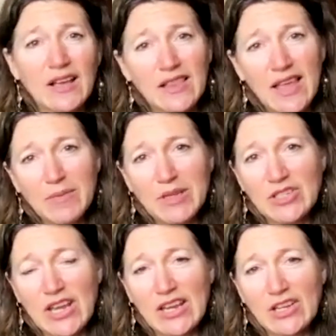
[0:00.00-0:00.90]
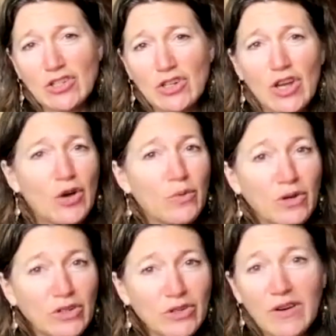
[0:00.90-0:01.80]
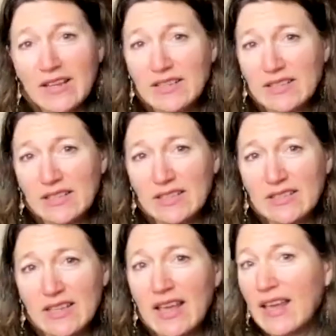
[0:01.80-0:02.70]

climate change, world crises,